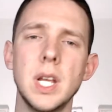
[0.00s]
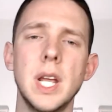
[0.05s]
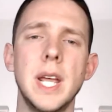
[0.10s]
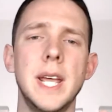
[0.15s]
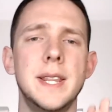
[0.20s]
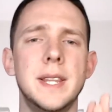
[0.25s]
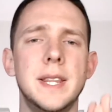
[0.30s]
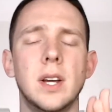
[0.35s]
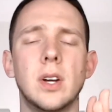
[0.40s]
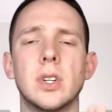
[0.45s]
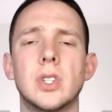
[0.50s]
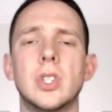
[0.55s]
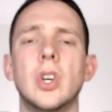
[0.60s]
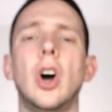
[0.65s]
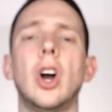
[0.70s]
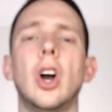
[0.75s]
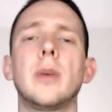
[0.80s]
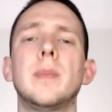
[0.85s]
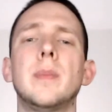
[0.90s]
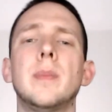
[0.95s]
in there.
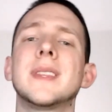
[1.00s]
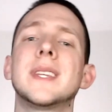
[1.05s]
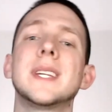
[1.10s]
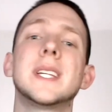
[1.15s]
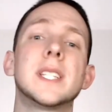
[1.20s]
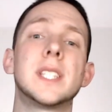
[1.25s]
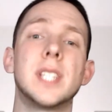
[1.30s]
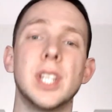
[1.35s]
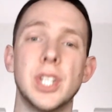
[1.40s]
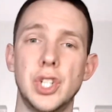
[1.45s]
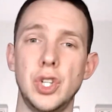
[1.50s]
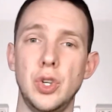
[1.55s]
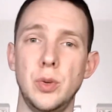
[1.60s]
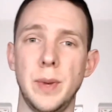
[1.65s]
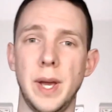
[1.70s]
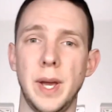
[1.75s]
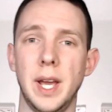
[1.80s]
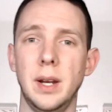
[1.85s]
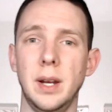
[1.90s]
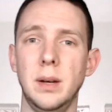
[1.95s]
Talk about the decision you
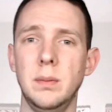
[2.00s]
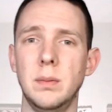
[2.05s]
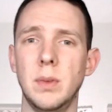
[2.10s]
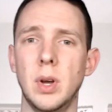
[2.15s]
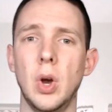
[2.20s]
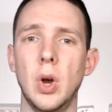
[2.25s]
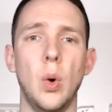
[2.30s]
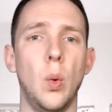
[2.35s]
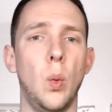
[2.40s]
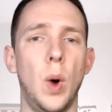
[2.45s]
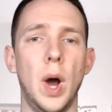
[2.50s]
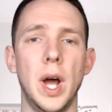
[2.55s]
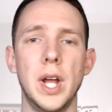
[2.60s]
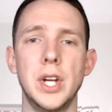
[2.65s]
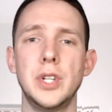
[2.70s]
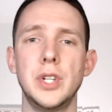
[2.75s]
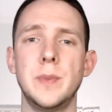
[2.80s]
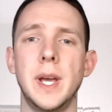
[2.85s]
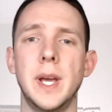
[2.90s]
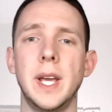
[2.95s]
made. Why
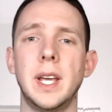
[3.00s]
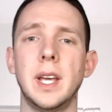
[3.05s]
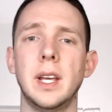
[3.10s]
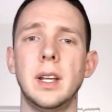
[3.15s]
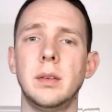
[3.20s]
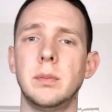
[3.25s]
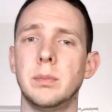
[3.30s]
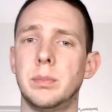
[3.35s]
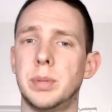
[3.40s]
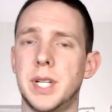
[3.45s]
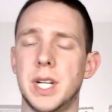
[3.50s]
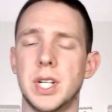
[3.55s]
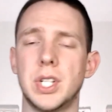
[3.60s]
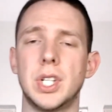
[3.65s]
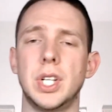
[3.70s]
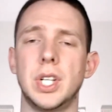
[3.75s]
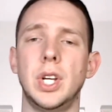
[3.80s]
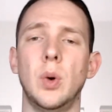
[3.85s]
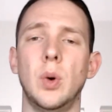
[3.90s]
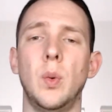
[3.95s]
did you make it?
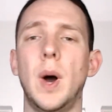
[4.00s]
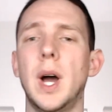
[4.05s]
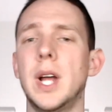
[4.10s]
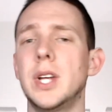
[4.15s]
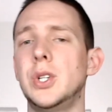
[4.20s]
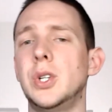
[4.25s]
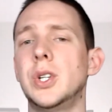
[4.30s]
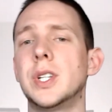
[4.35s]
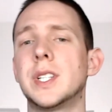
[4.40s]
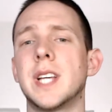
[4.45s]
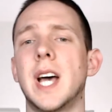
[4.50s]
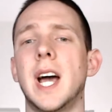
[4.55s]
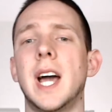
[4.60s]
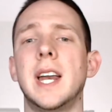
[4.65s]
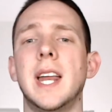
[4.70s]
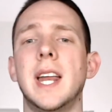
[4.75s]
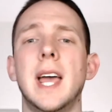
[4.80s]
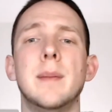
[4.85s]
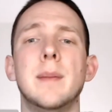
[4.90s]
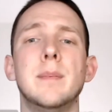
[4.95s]
Potentially, why did you
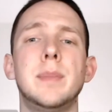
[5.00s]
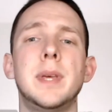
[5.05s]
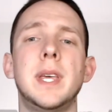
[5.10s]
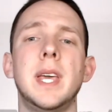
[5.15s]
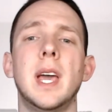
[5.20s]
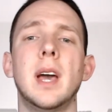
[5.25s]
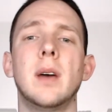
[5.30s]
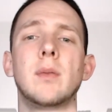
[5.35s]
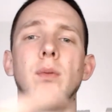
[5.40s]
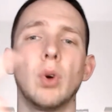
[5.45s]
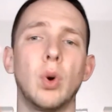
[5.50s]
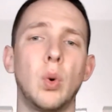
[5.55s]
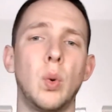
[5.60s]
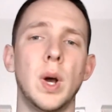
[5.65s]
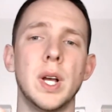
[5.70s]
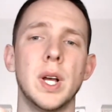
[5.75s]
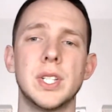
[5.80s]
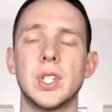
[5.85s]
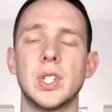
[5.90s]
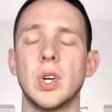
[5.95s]
decide NPM
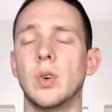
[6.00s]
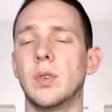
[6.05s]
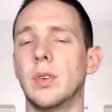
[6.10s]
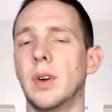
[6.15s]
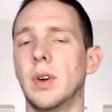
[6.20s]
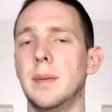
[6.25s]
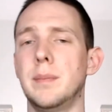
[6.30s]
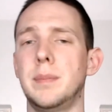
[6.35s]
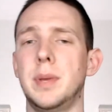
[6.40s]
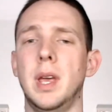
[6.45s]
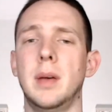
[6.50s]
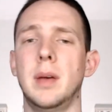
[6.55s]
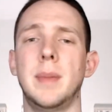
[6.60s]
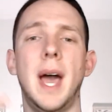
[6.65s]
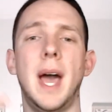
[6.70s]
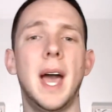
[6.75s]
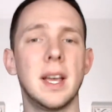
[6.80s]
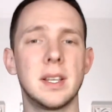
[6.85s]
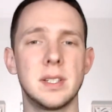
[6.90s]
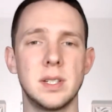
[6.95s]
request over NPM
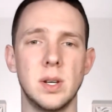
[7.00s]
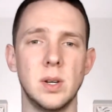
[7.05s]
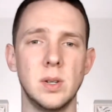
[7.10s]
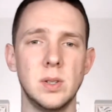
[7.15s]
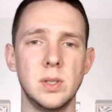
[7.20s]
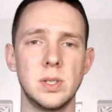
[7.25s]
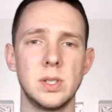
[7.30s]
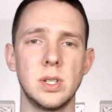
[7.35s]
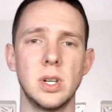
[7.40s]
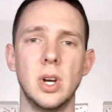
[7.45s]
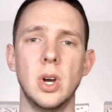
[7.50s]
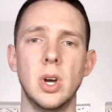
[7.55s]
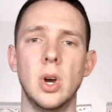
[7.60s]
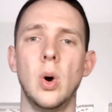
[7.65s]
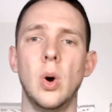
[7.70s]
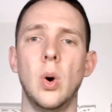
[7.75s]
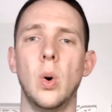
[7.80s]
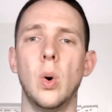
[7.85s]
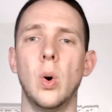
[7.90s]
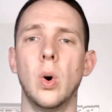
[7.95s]
Axios,
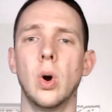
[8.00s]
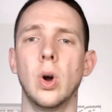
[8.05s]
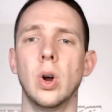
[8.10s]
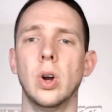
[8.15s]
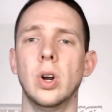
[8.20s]
or